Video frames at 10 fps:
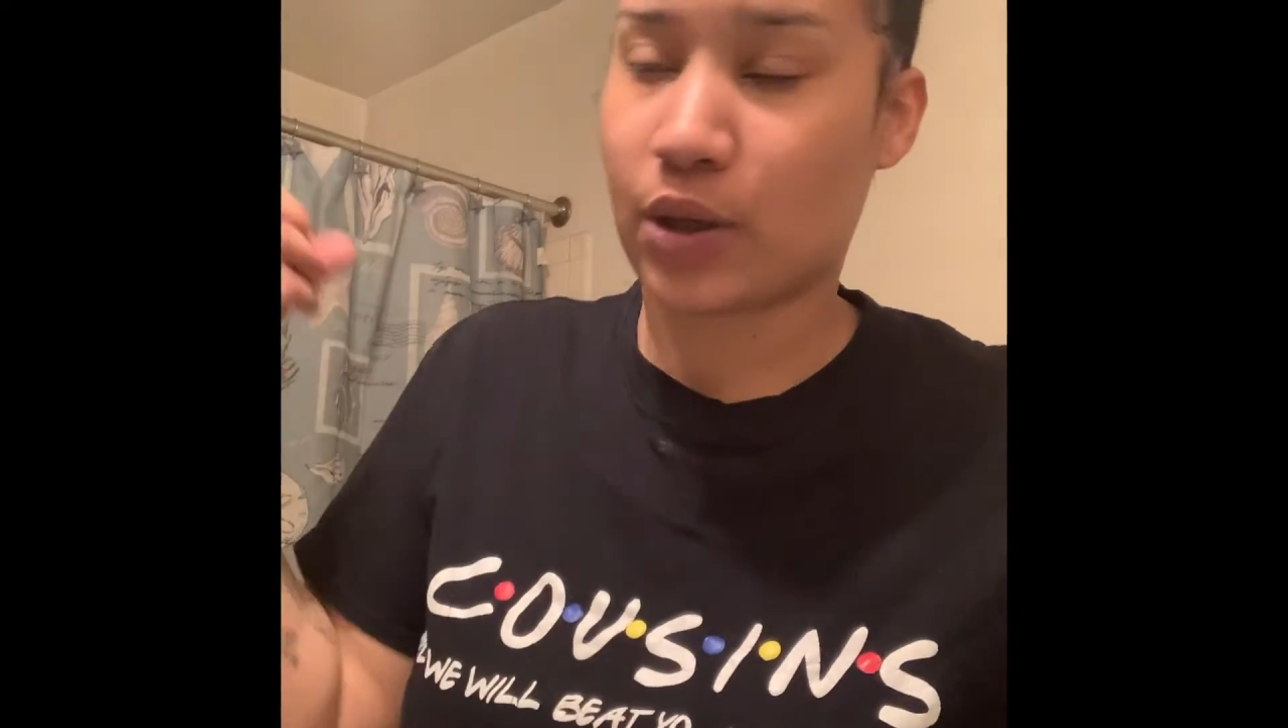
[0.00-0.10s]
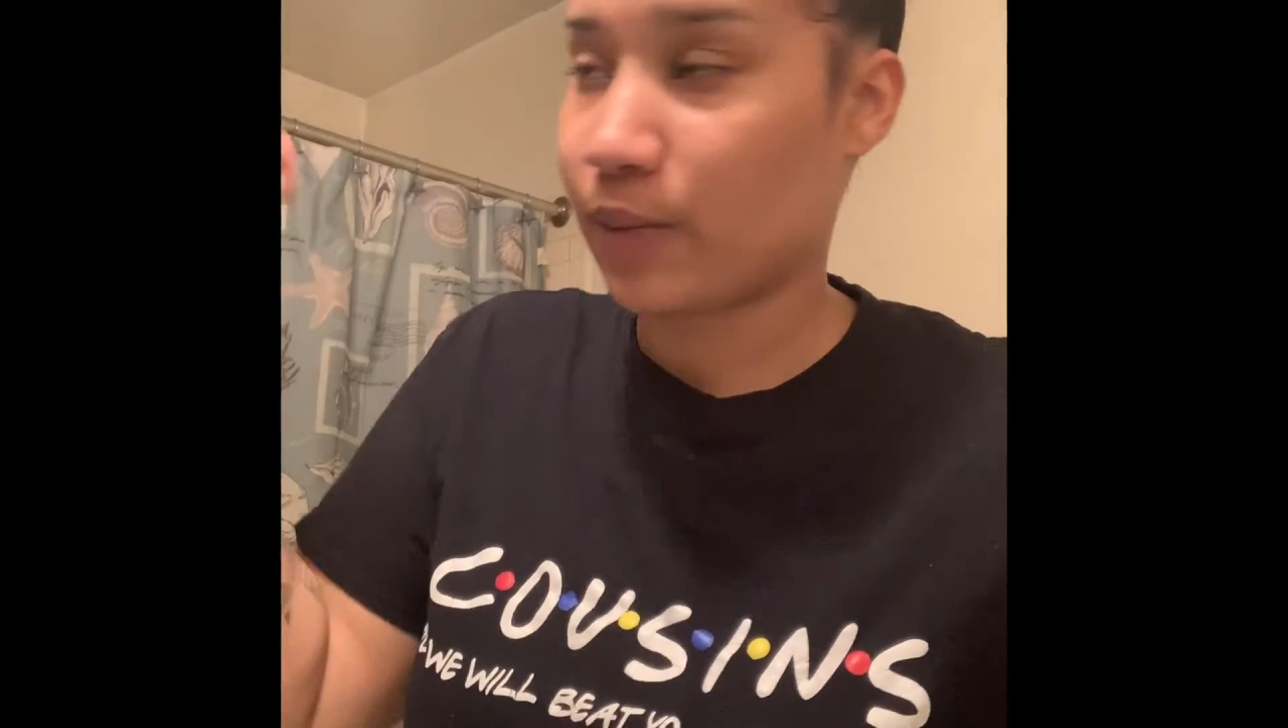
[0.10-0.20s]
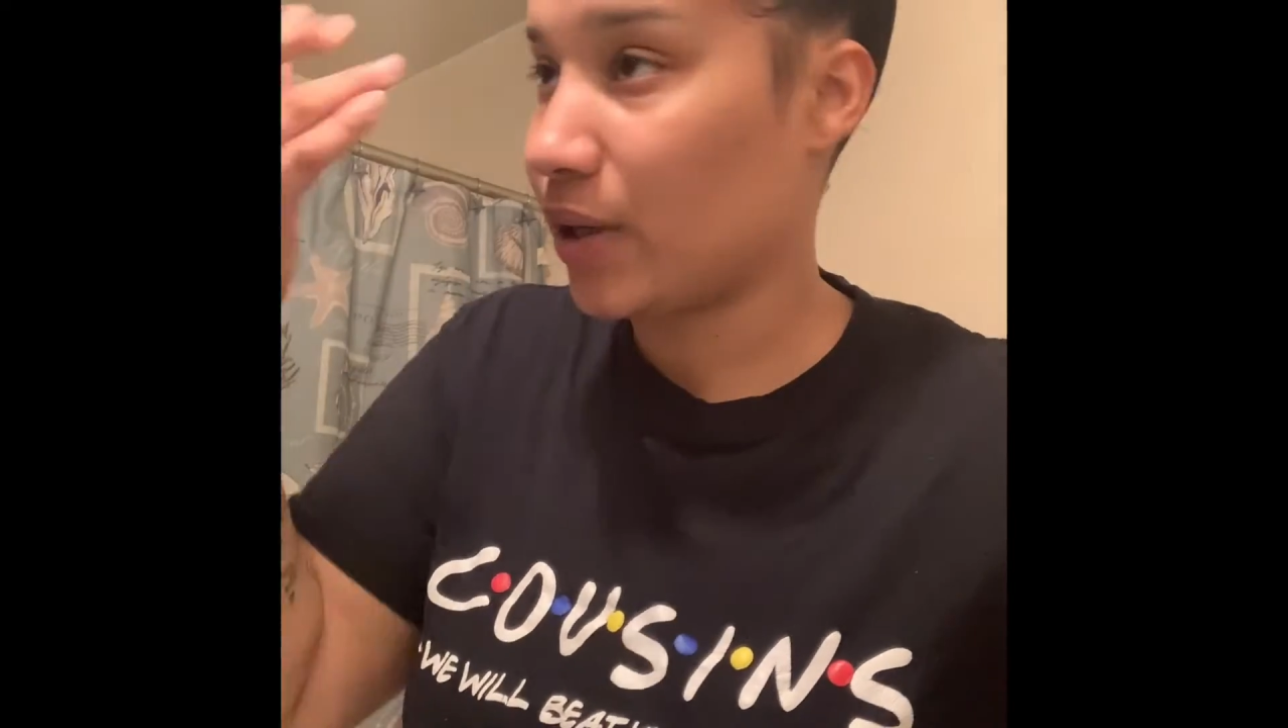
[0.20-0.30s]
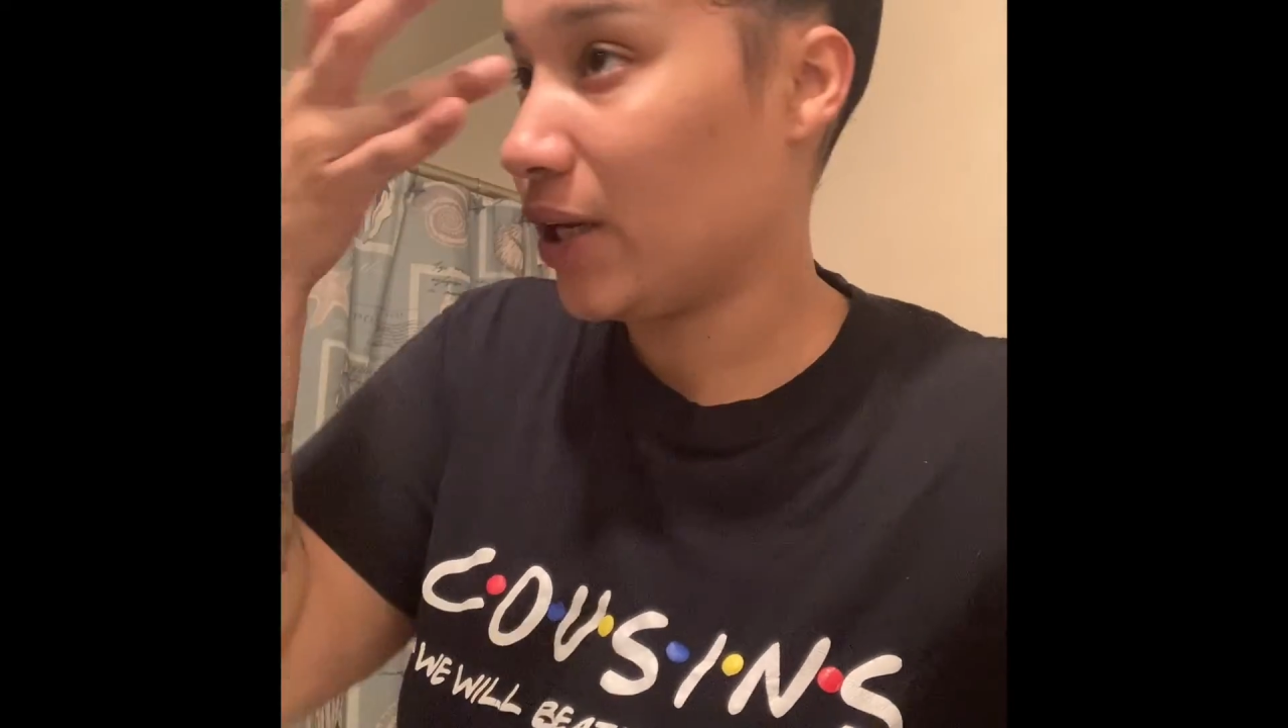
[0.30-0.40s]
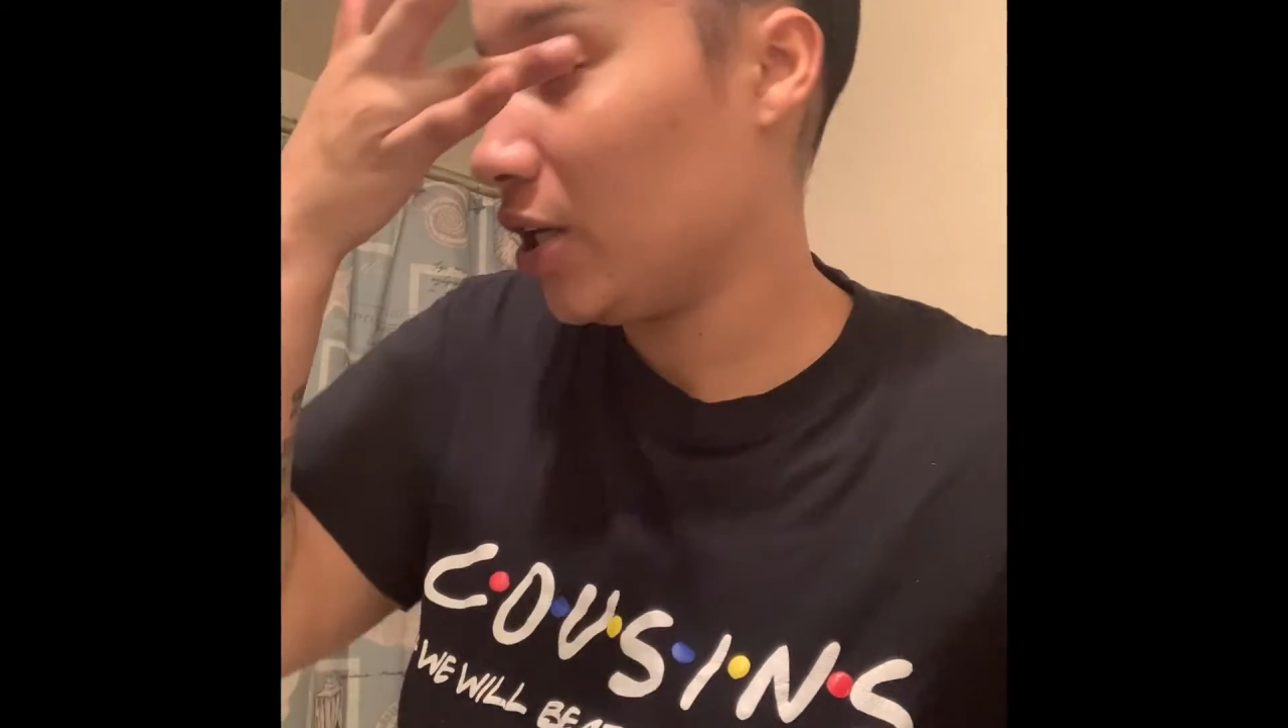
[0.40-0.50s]
I
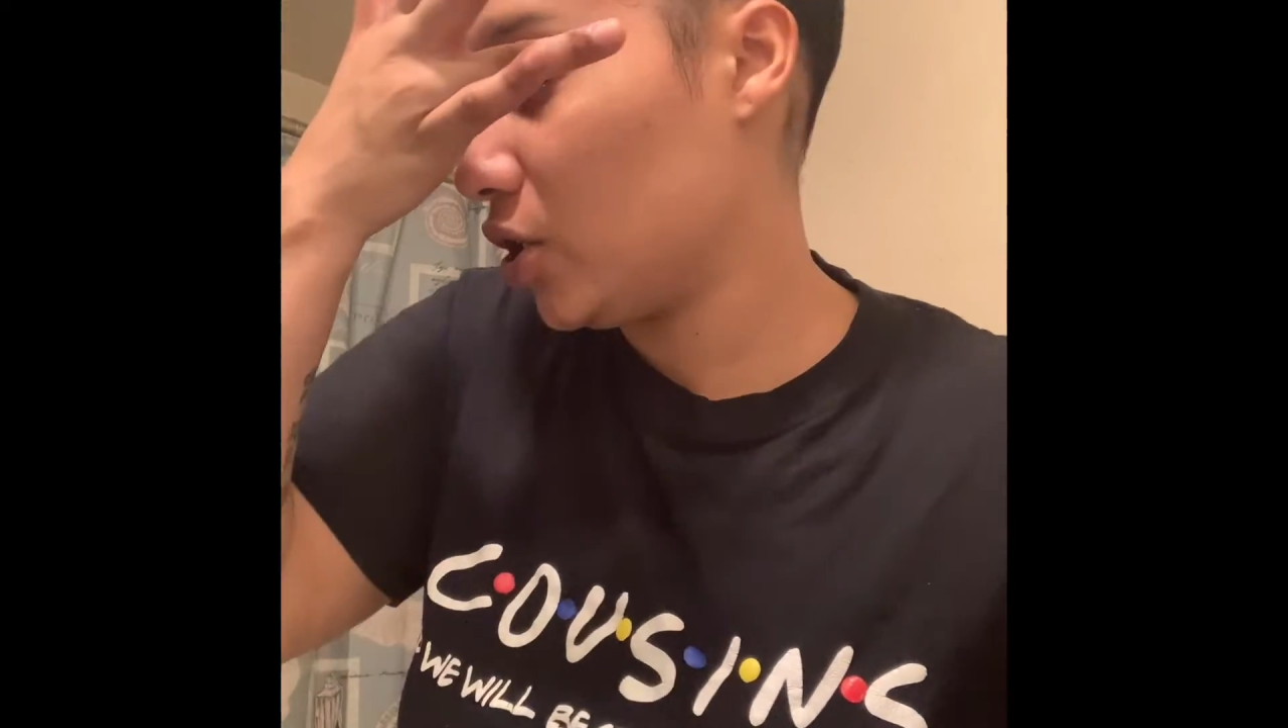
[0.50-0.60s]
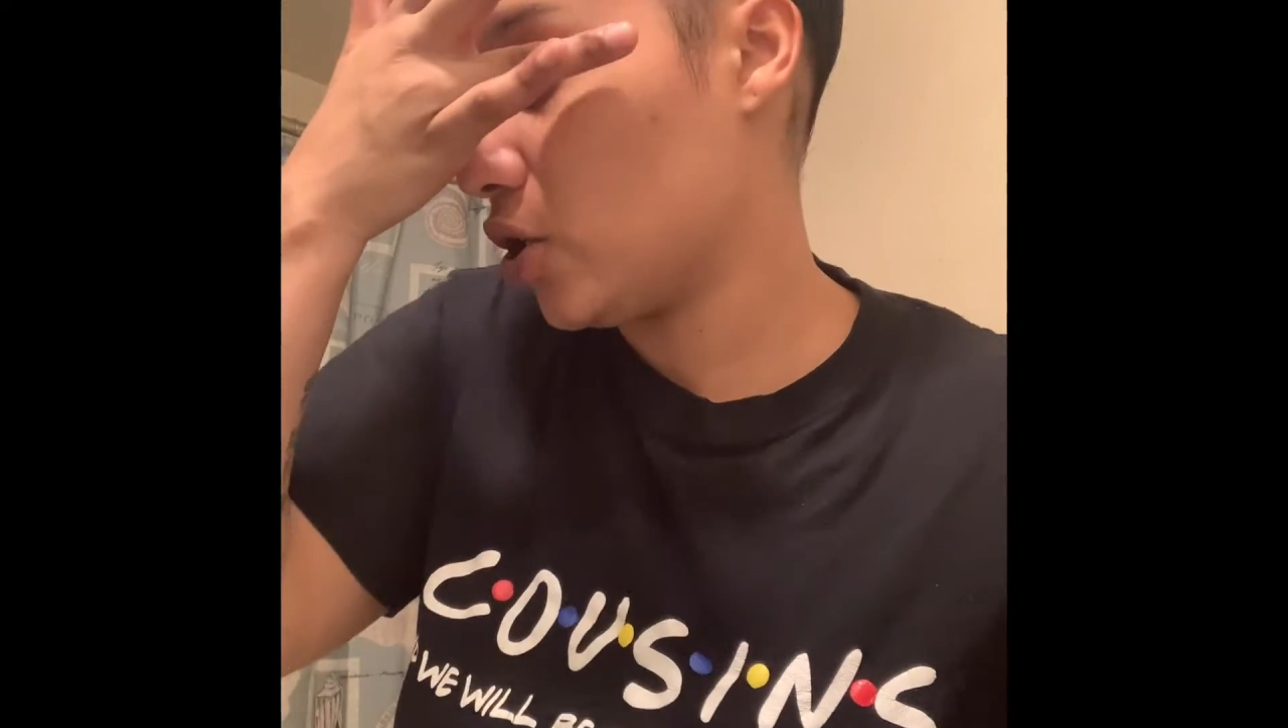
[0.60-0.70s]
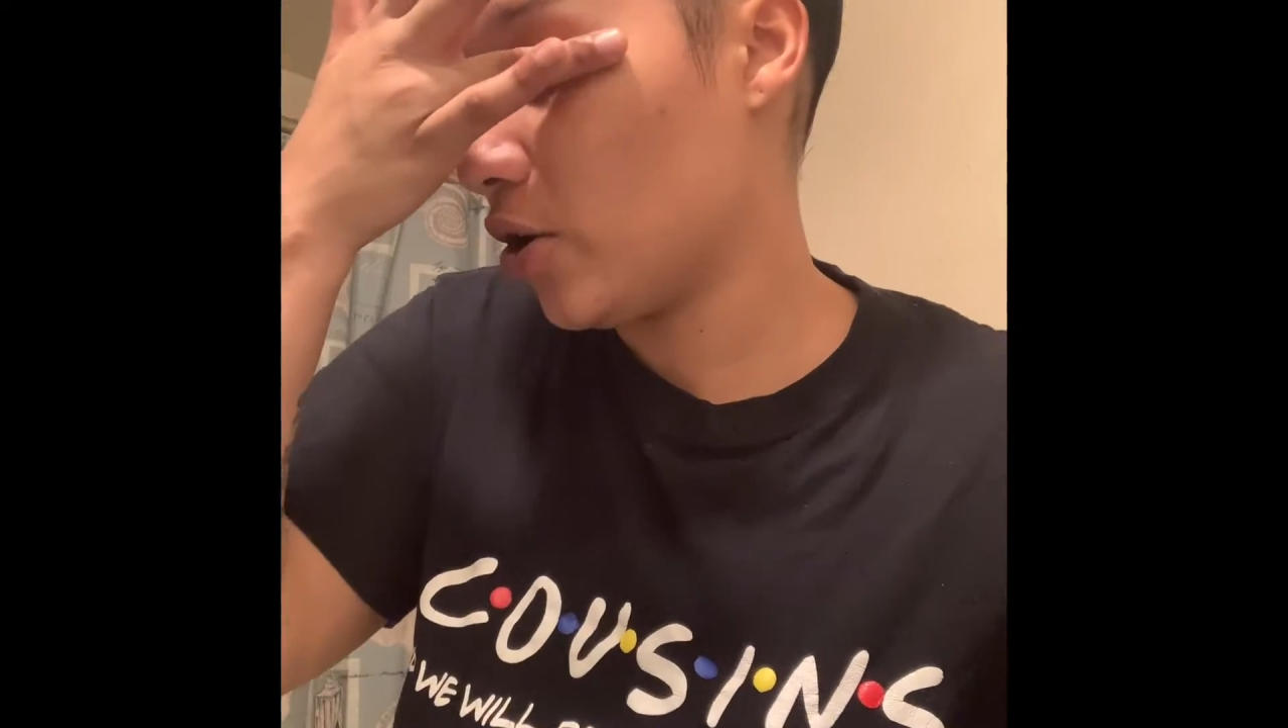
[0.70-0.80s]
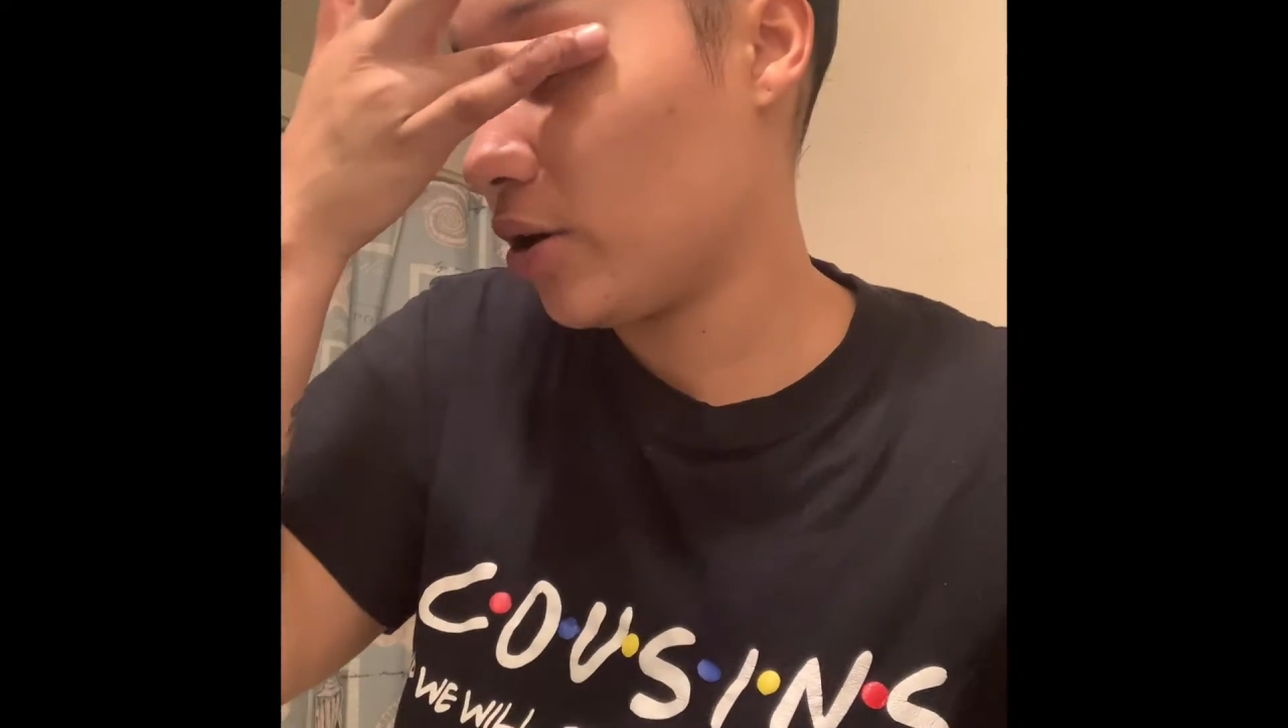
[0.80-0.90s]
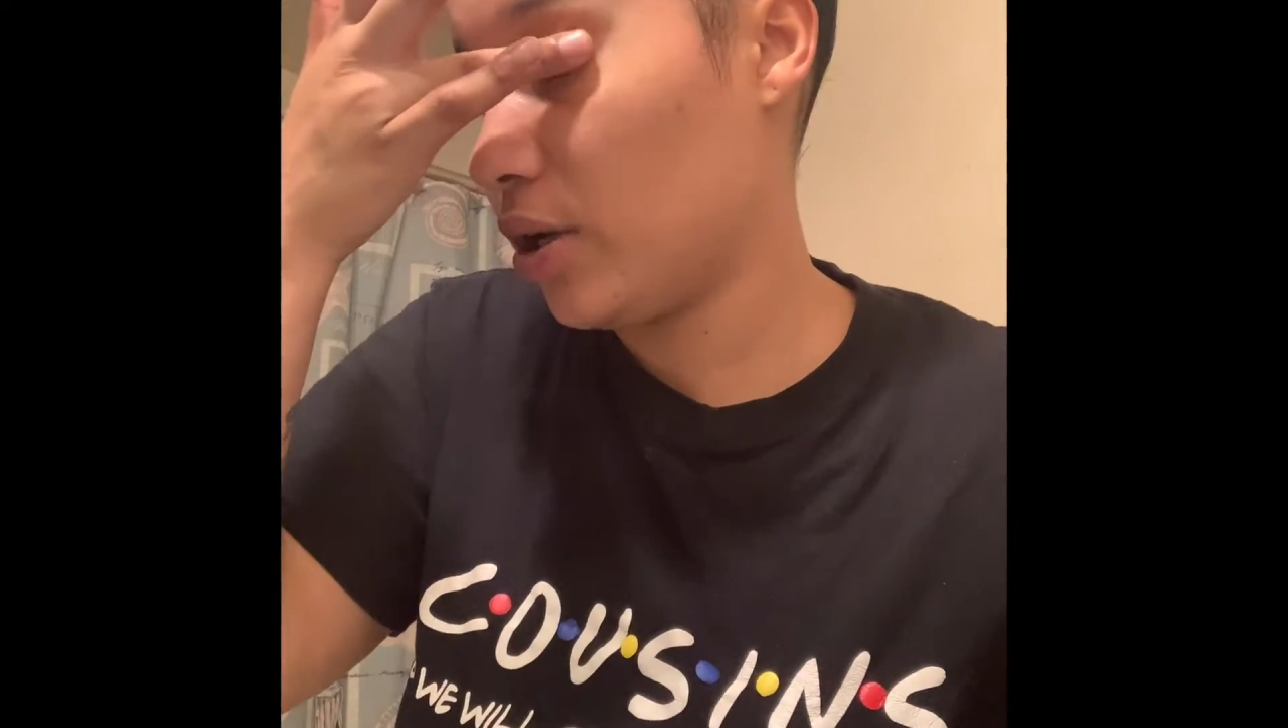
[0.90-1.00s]
want to get
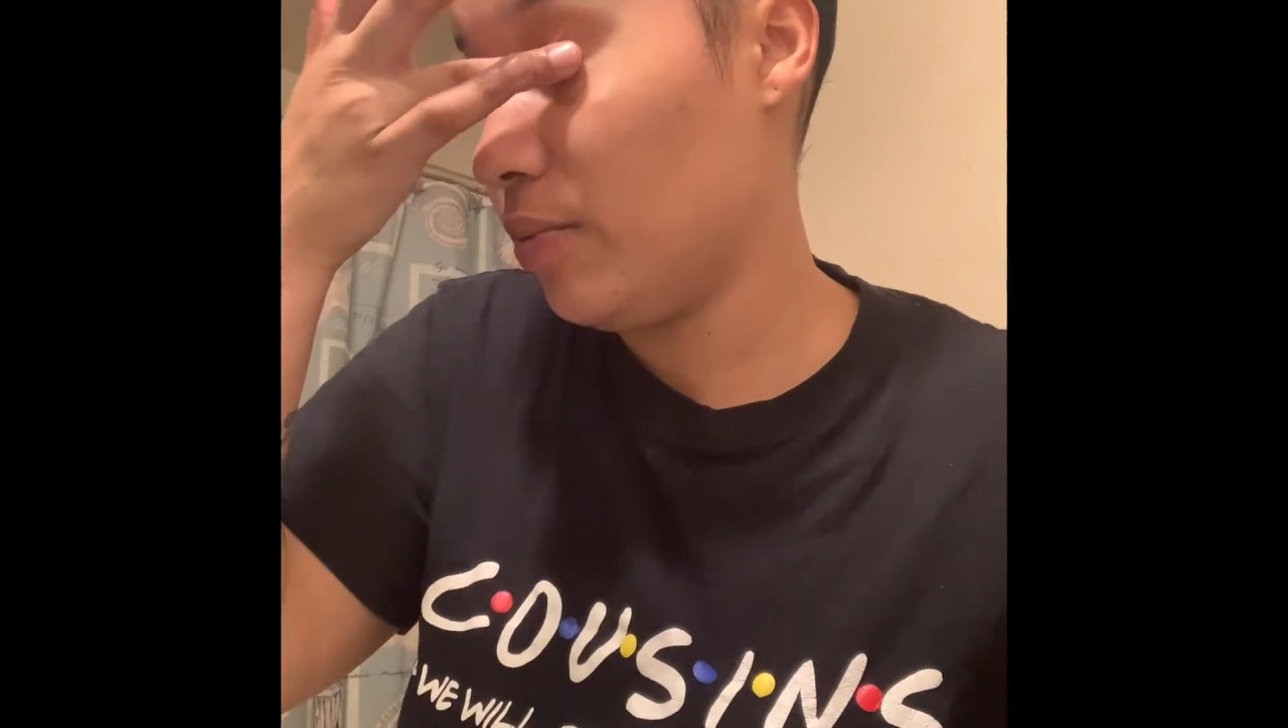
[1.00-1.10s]
started.